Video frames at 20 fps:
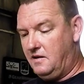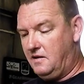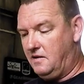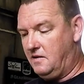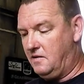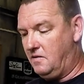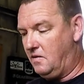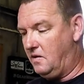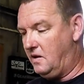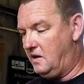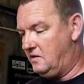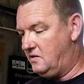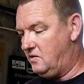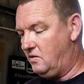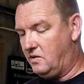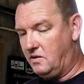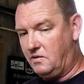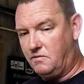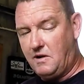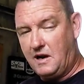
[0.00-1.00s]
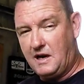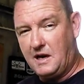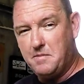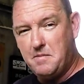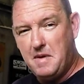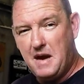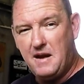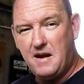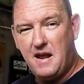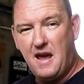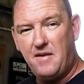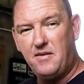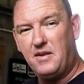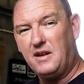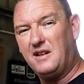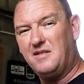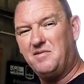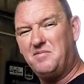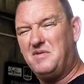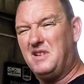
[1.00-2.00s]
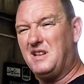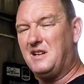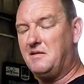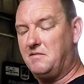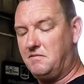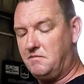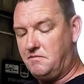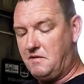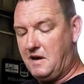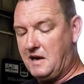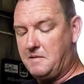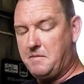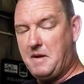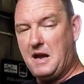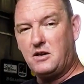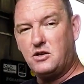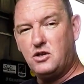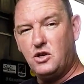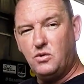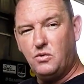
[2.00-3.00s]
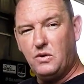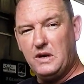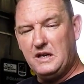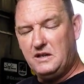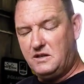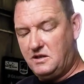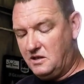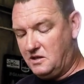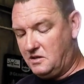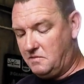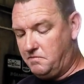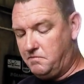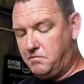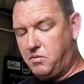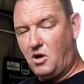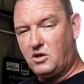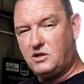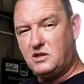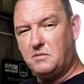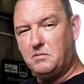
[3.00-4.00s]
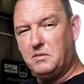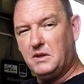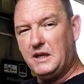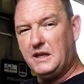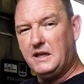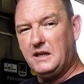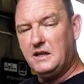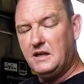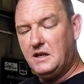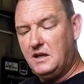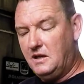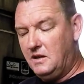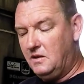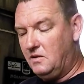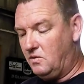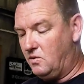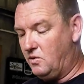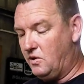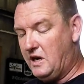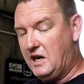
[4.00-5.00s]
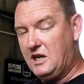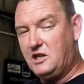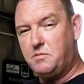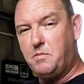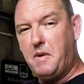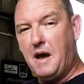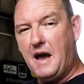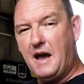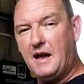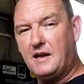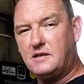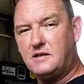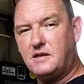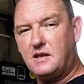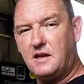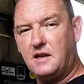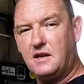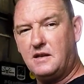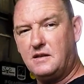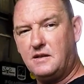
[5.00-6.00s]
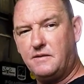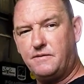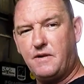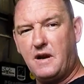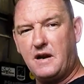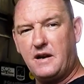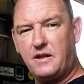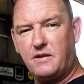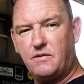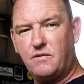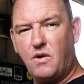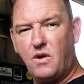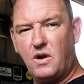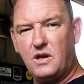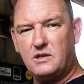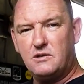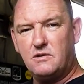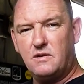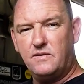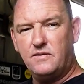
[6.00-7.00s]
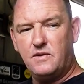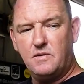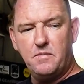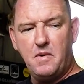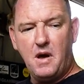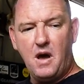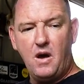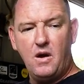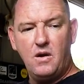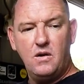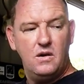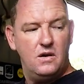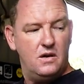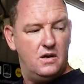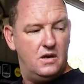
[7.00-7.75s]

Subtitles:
and I sort of recommend having it around about 2 inches possibly, or an inch past the front of the riser of the bow,